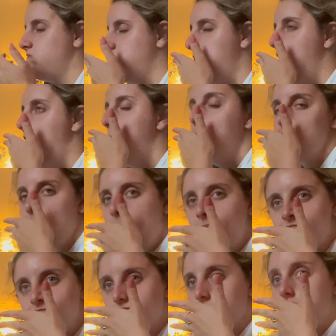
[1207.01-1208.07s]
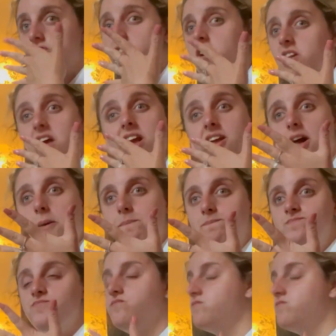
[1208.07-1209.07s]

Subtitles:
yeah, really good. Again,